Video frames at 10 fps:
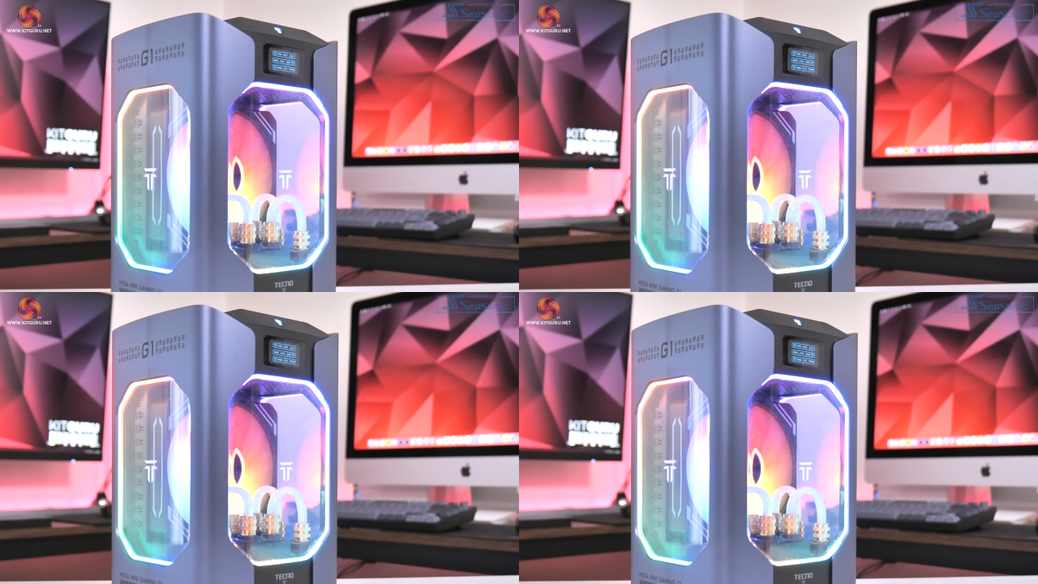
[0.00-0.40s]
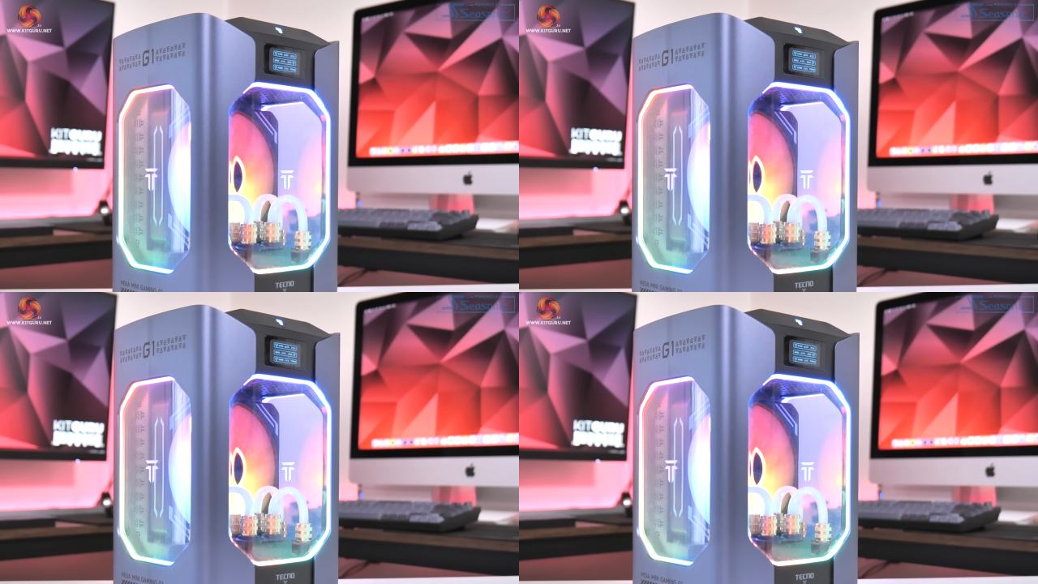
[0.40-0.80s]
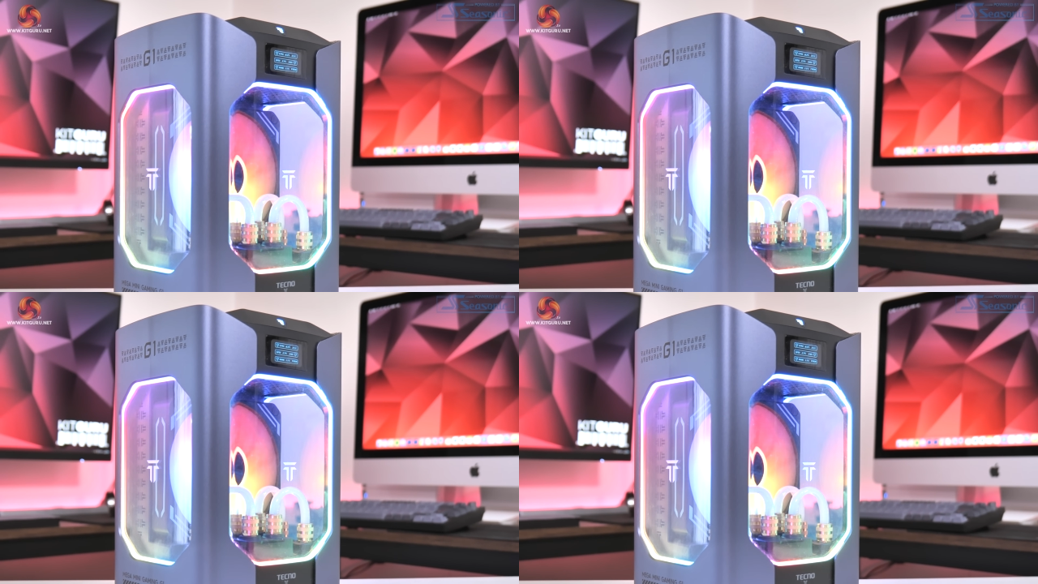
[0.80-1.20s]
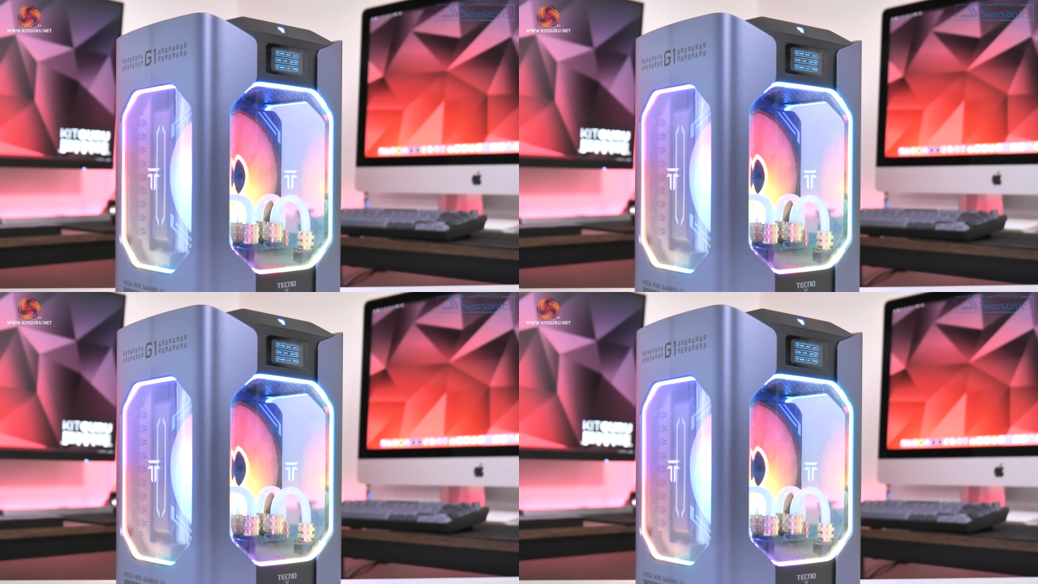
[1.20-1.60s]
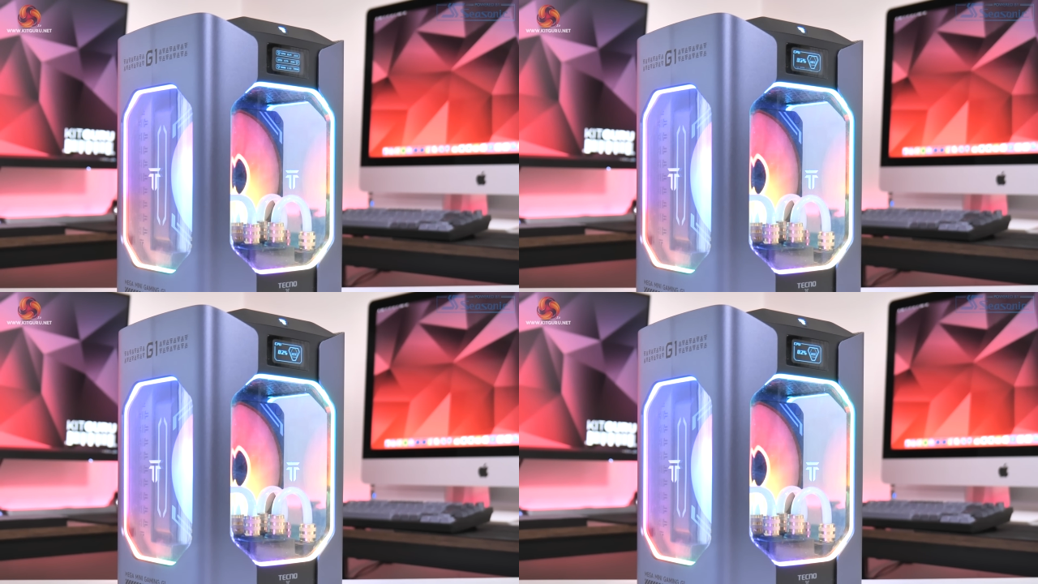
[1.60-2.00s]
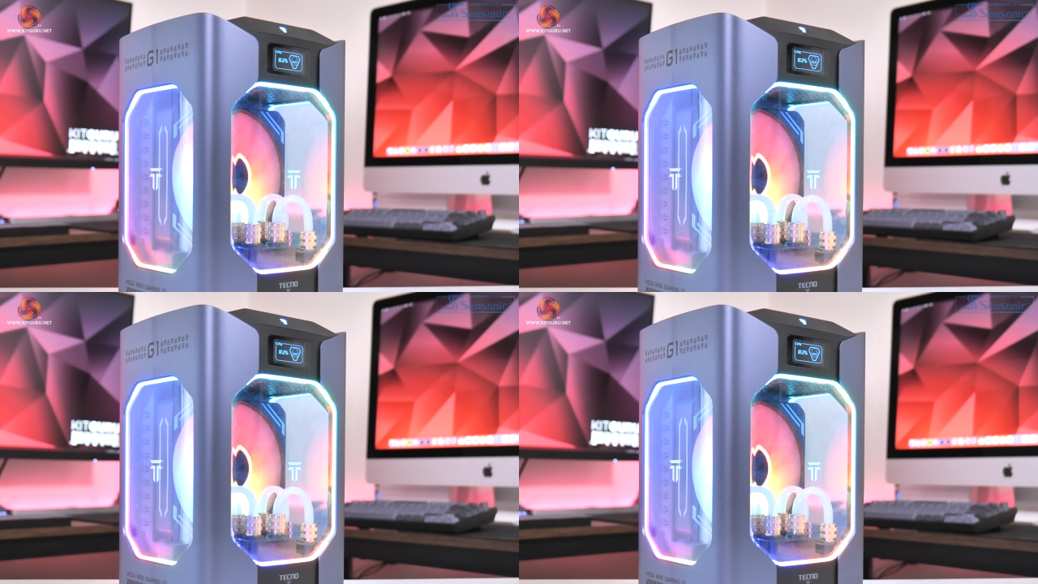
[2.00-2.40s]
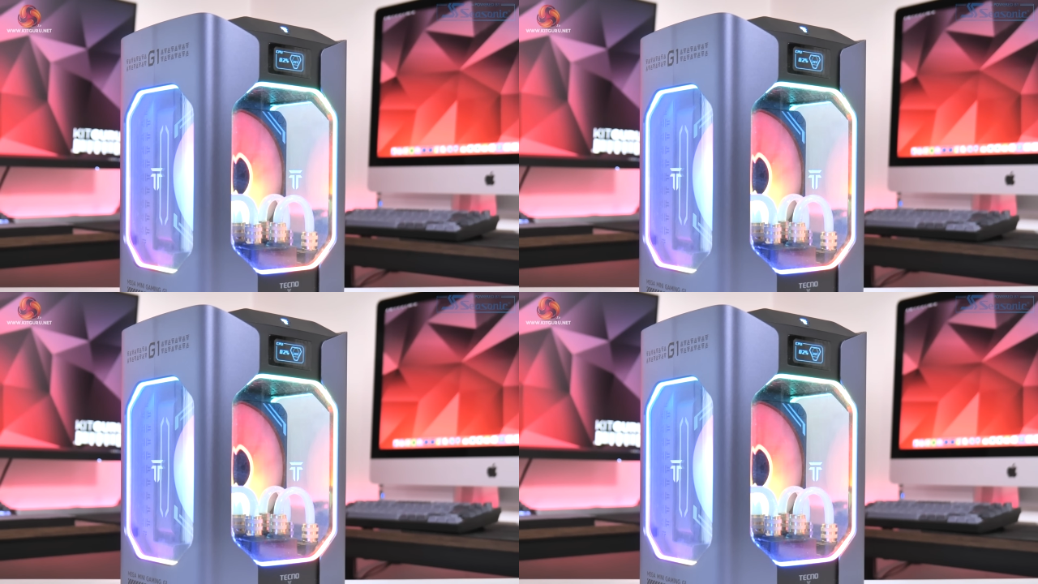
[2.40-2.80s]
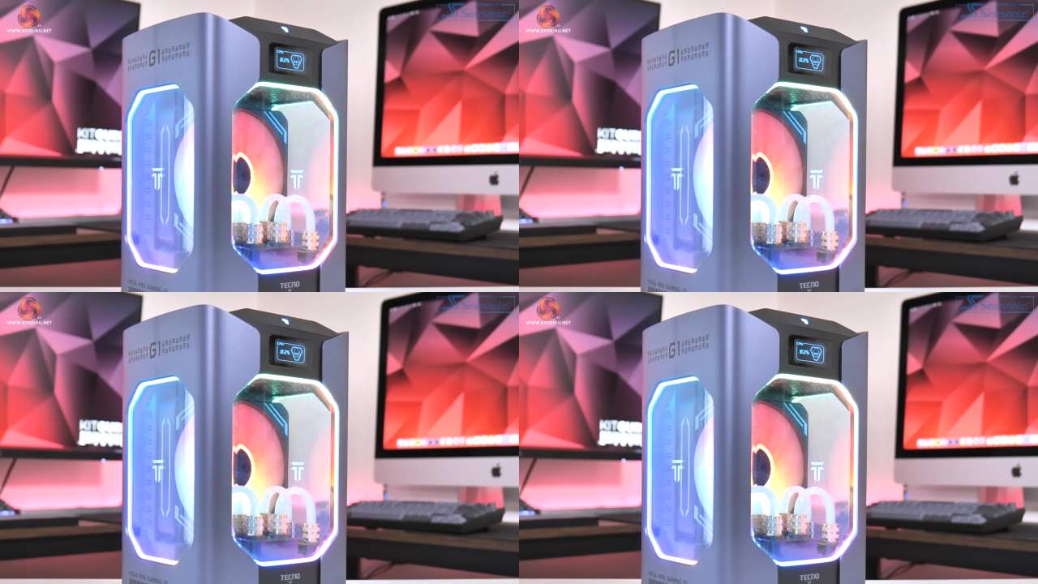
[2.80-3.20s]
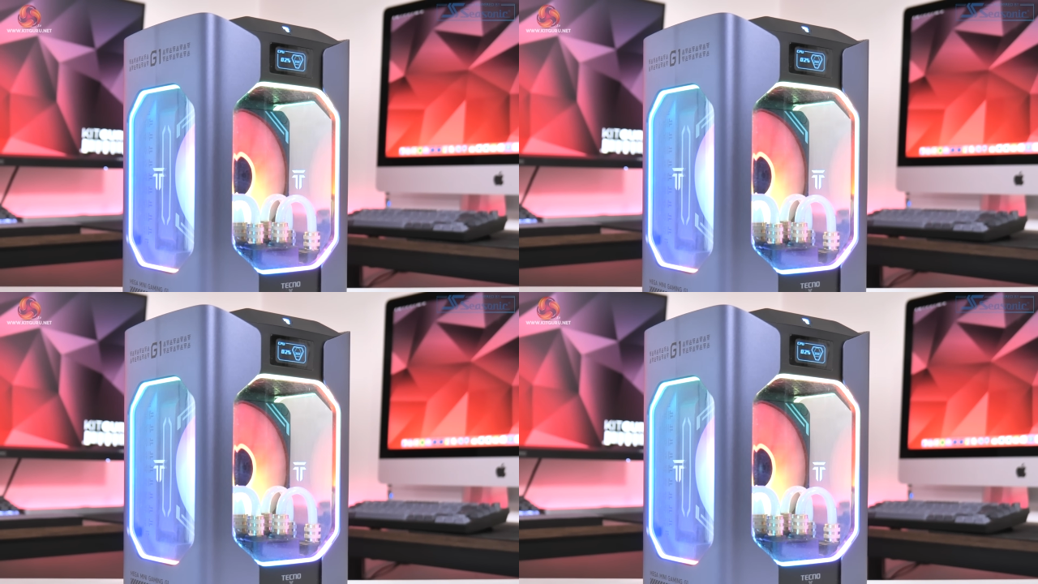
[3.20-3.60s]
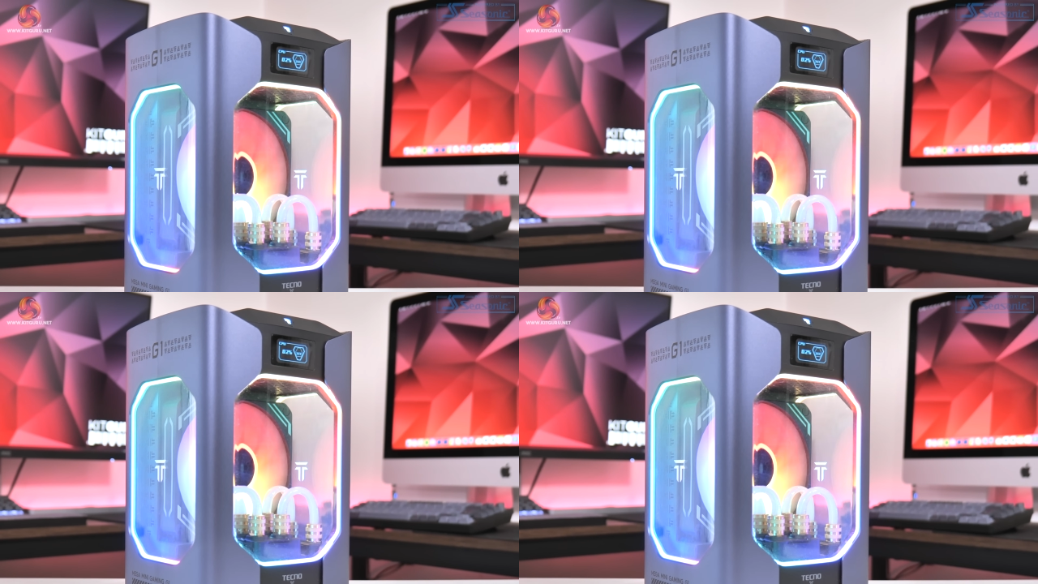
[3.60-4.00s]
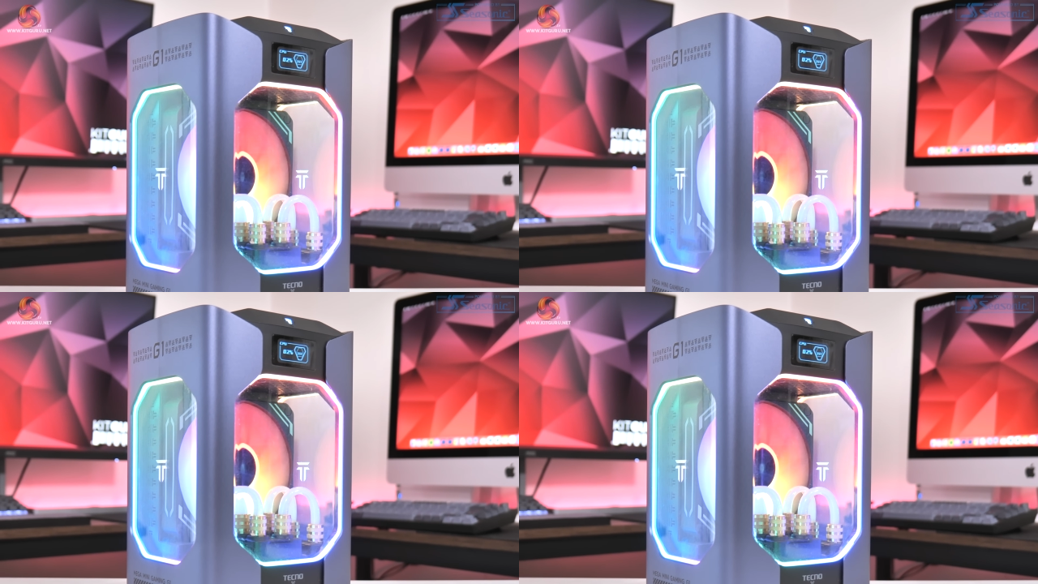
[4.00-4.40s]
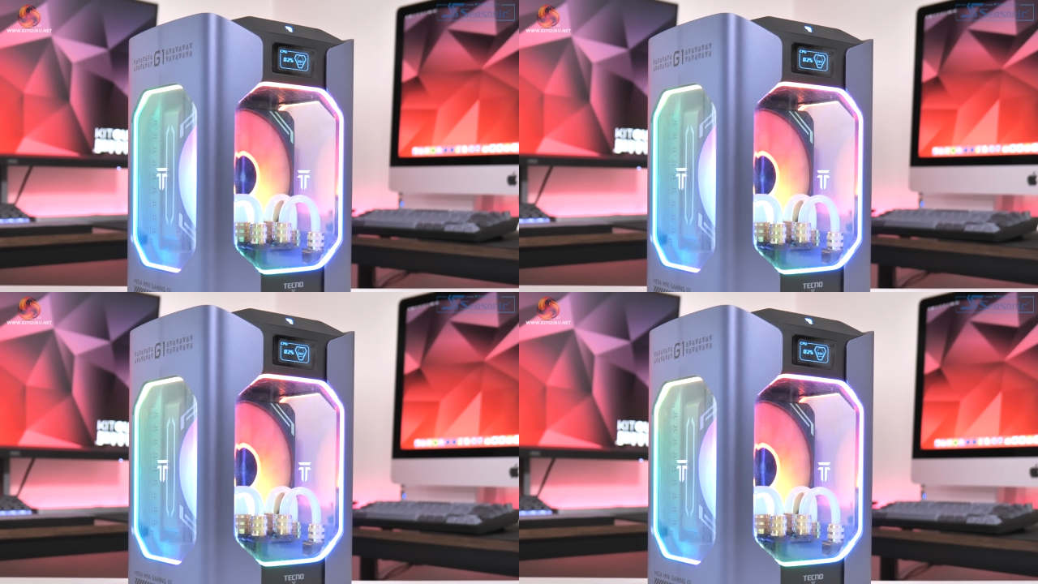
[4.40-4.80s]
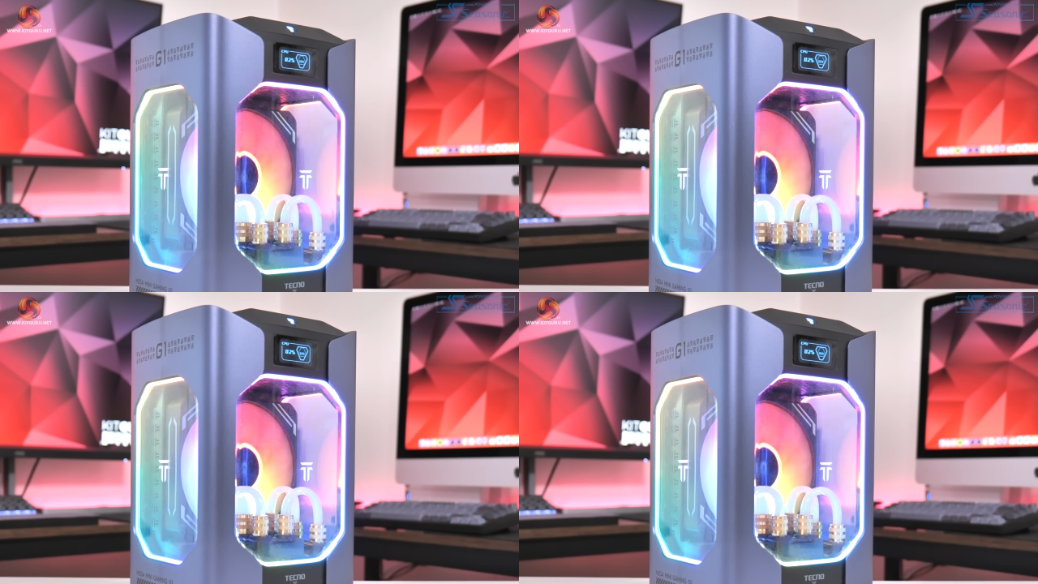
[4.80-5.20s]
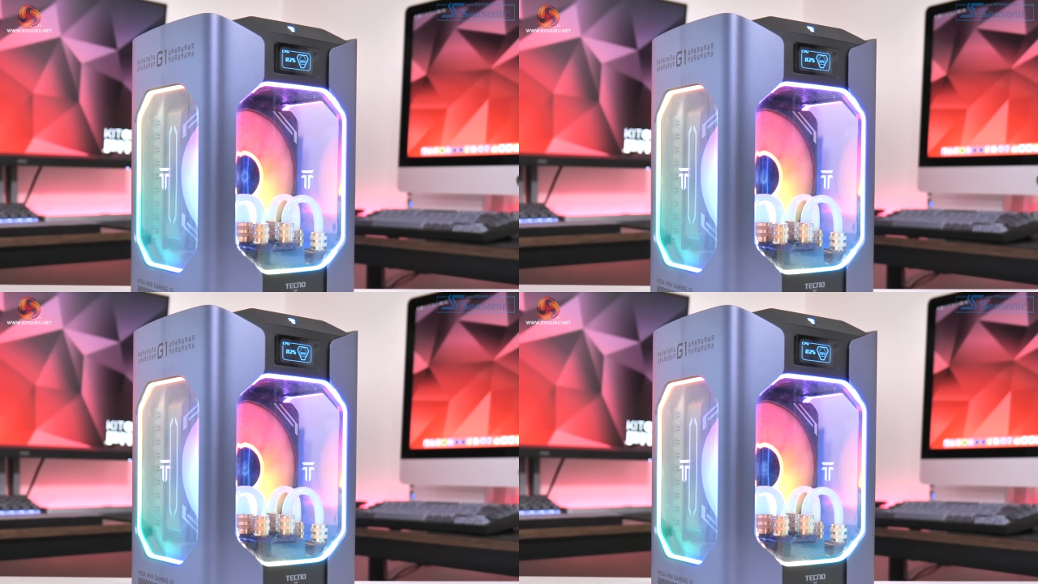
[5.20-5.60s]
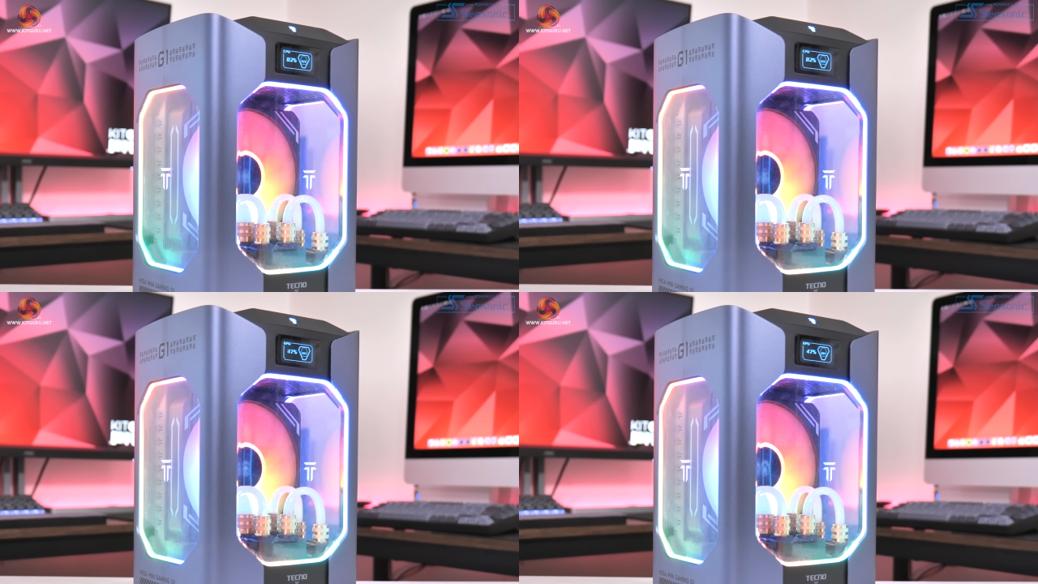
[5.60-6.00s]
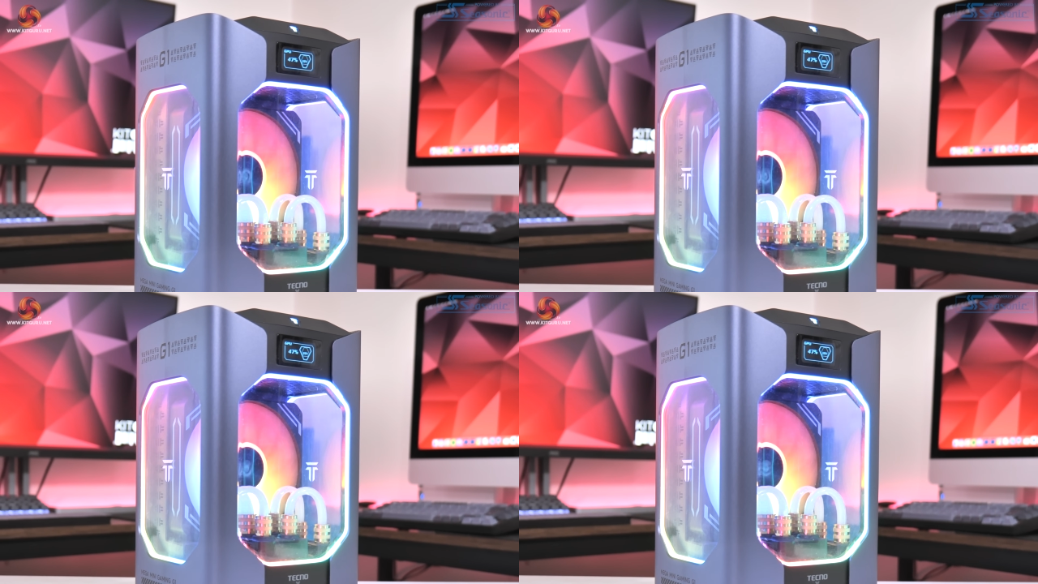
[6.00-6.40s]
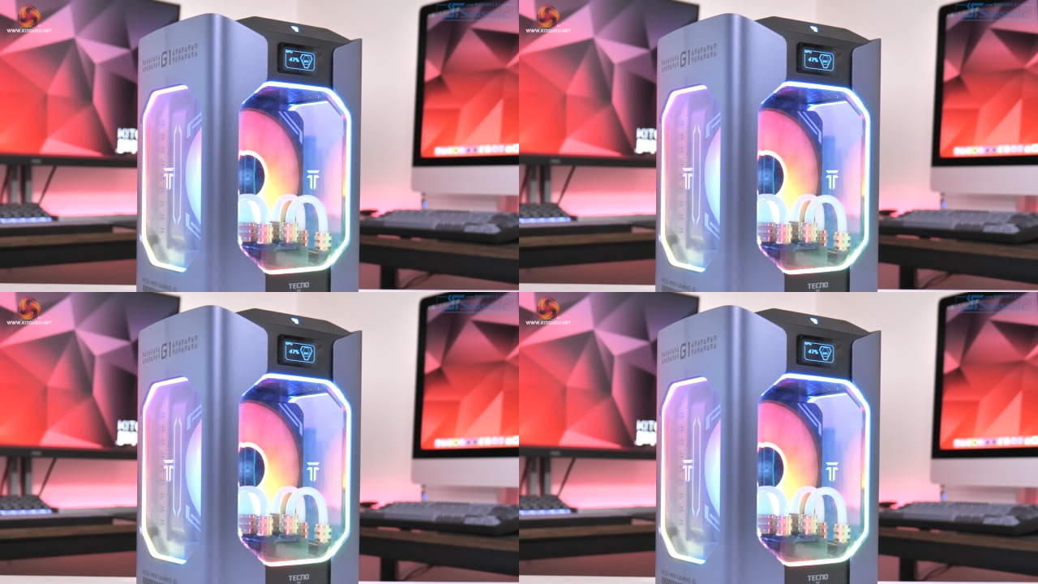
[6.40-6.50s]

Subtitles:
Nobody's mouth can be seen.